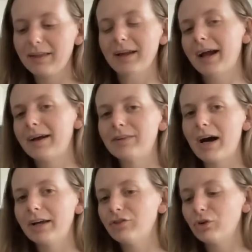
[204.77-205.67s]
Like, I have a
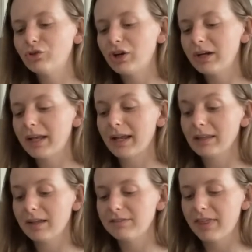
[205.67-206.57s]
hydro jug and I
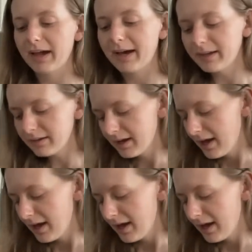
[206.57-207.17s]
love that,